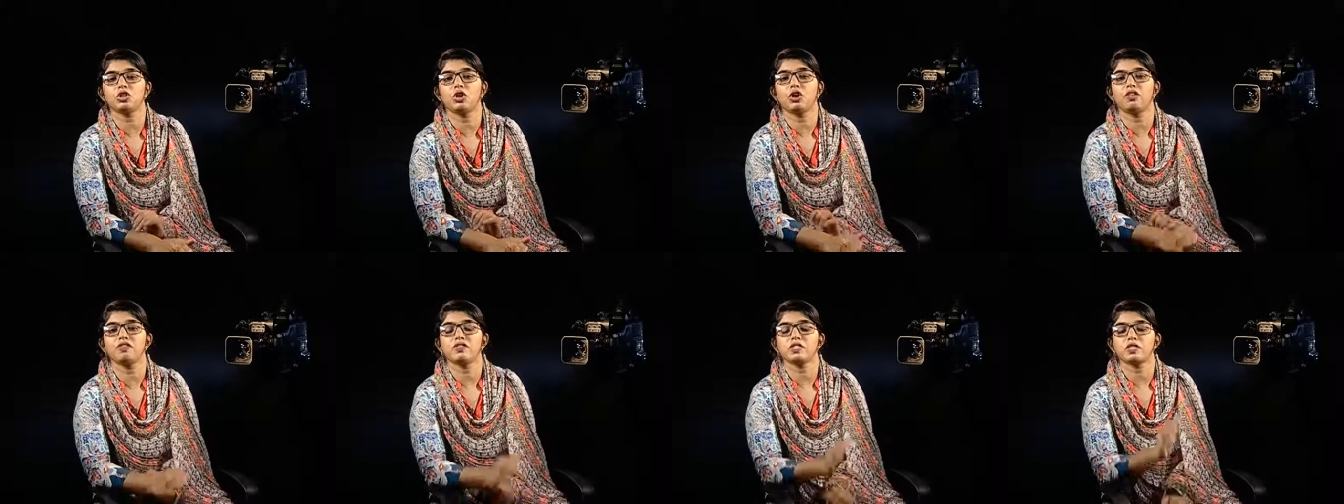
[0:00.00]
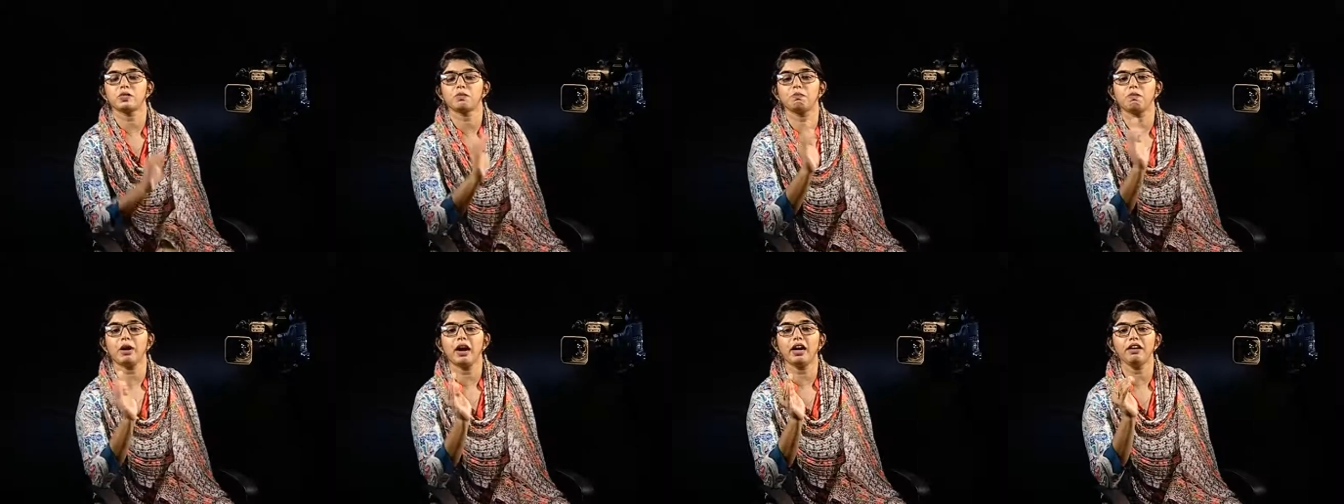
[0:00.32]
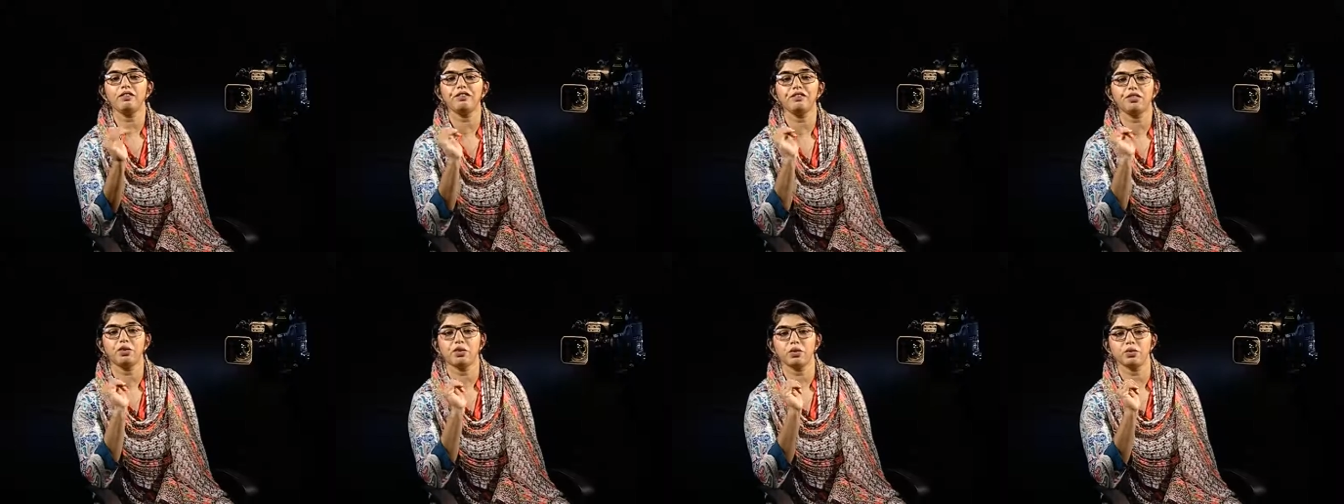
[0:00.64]
of
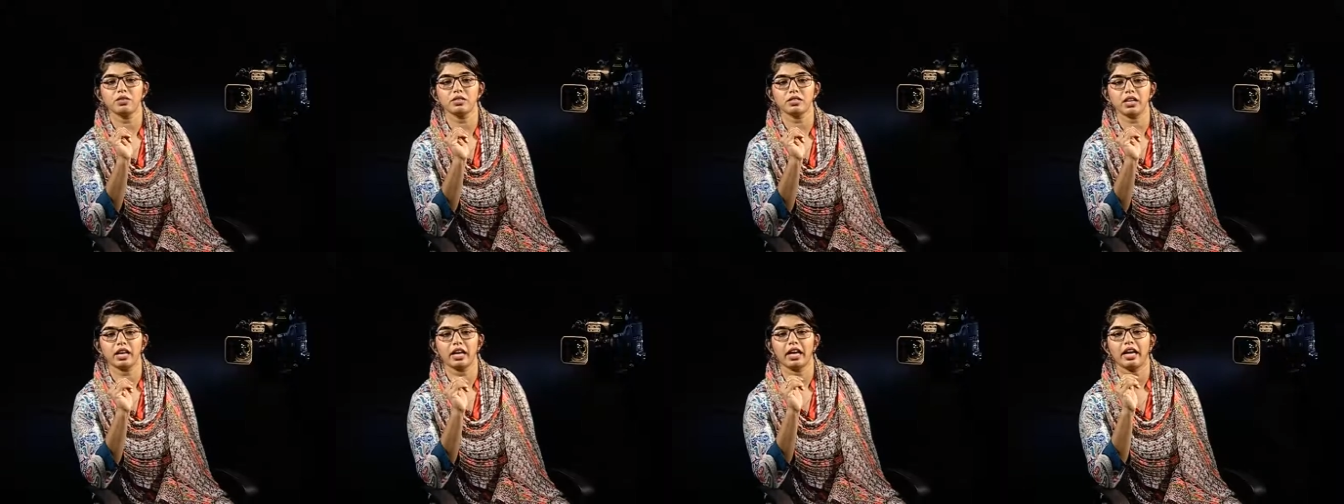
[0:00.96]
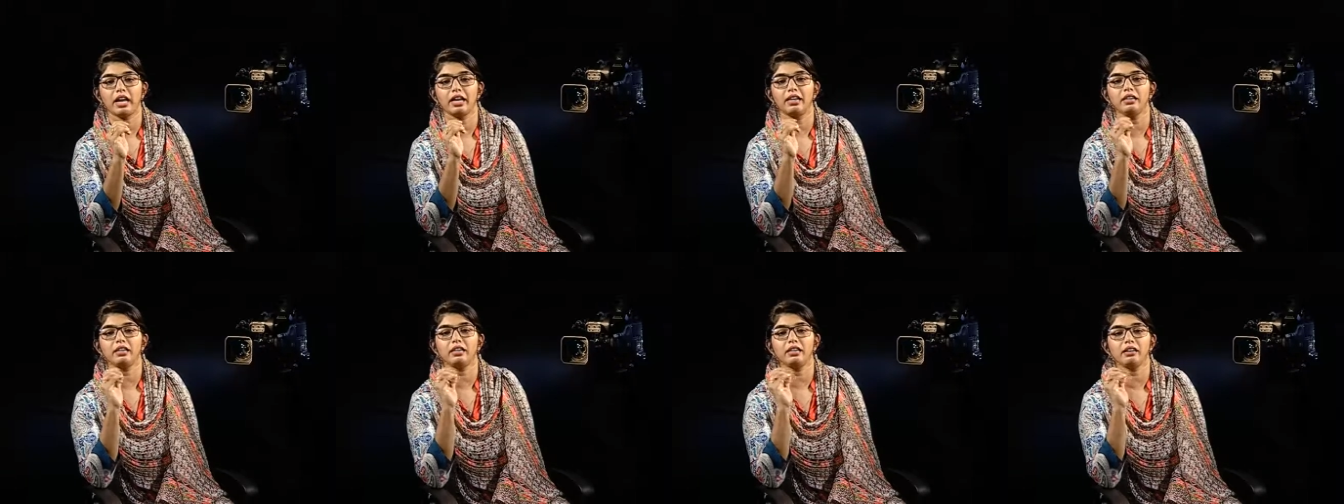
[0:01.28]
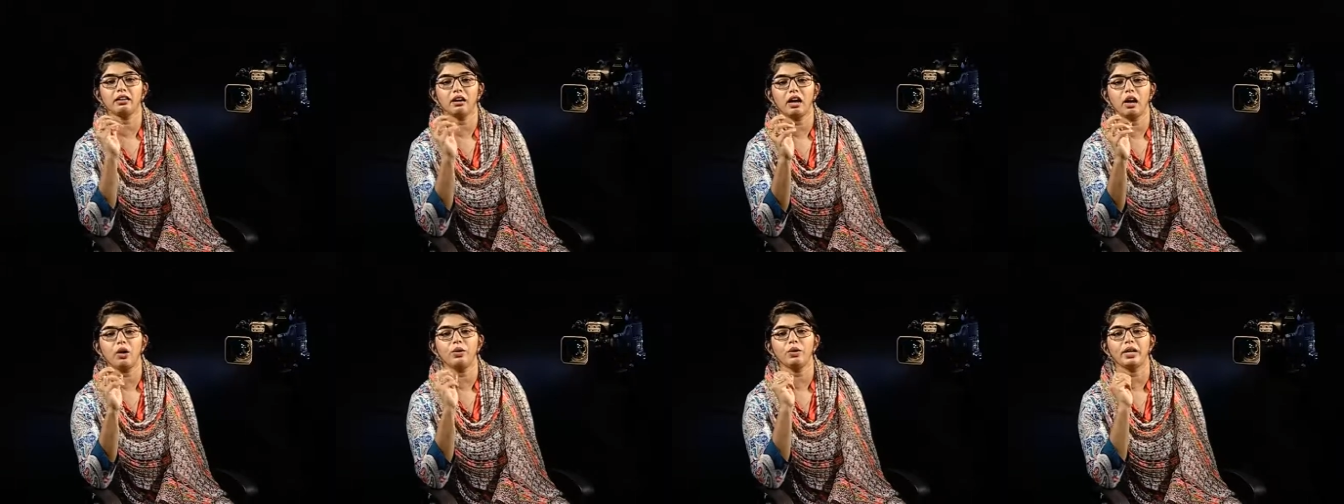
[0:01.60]
smartphones and
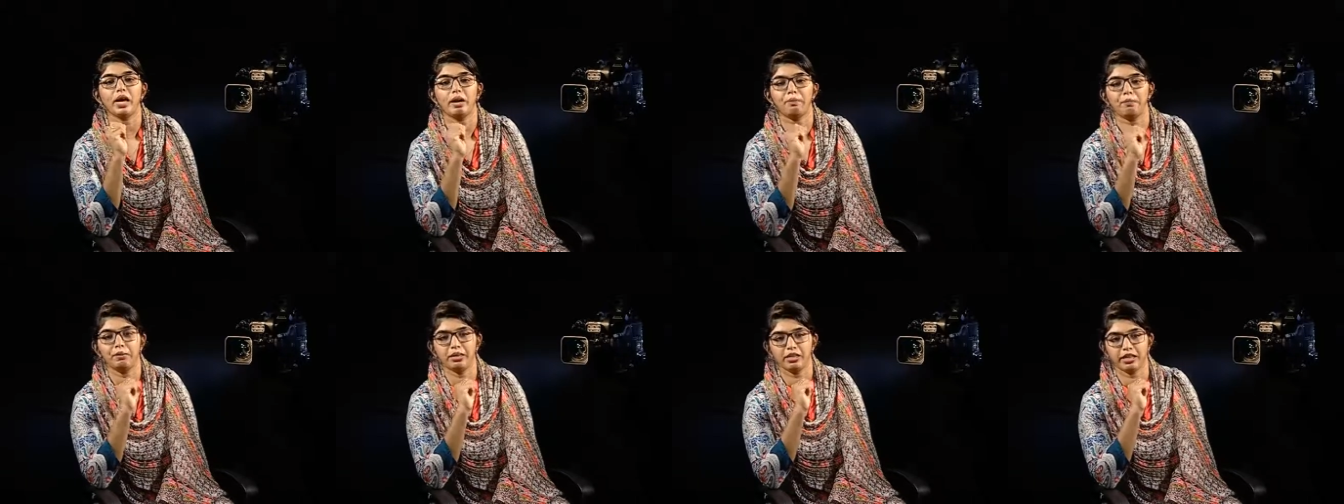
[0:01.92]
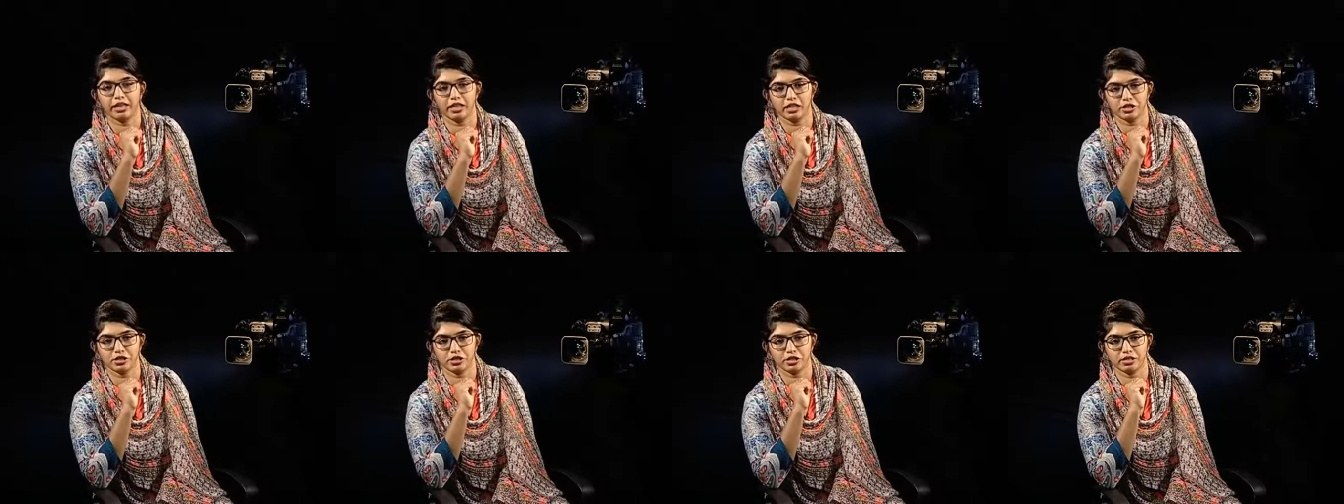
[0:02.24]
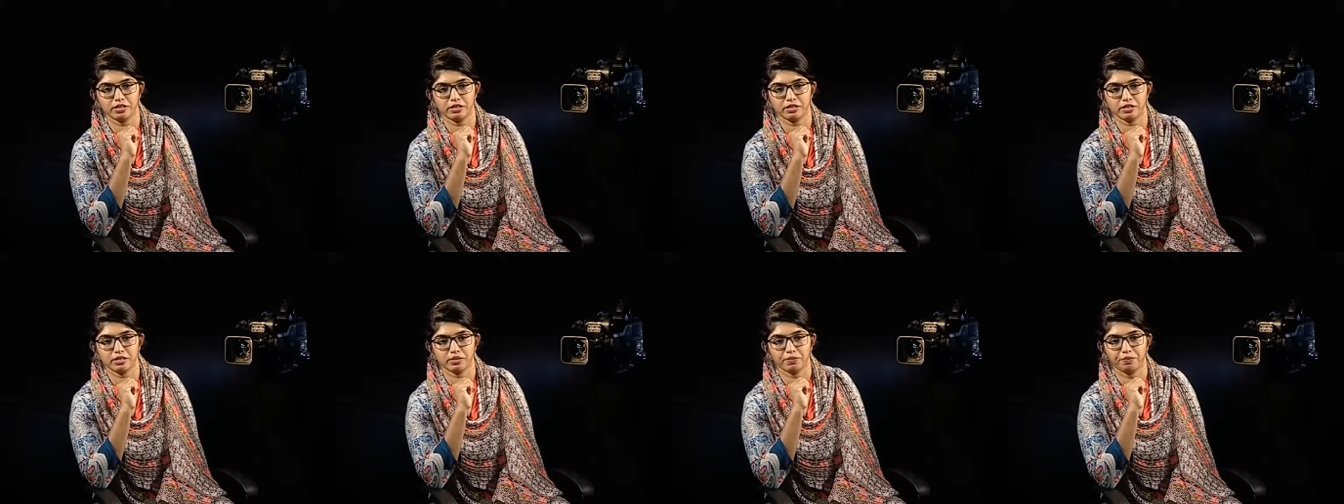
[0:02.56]
cloud
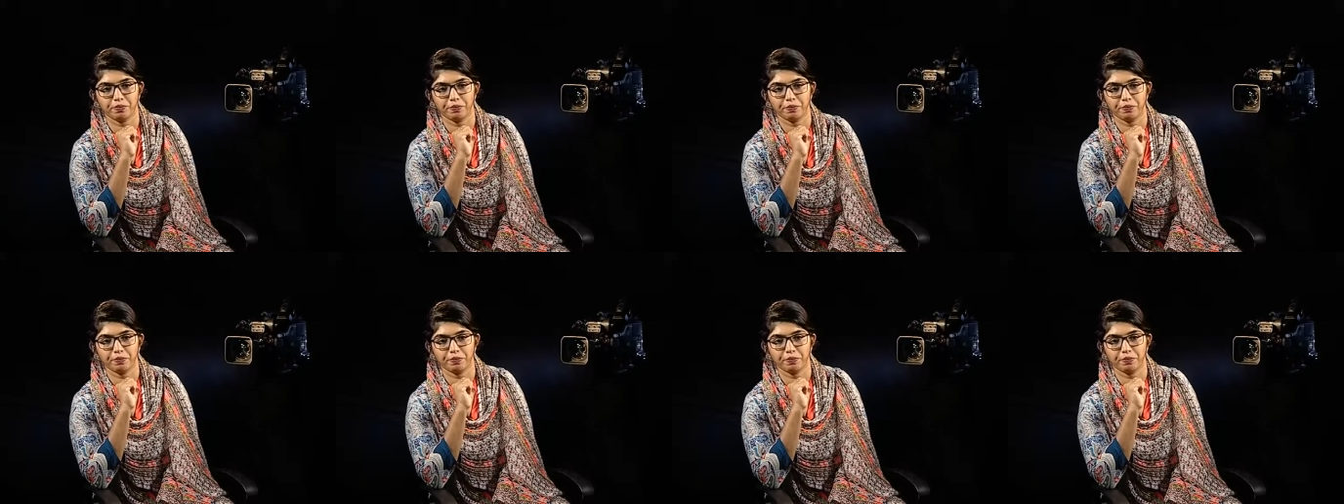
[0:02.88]
applications.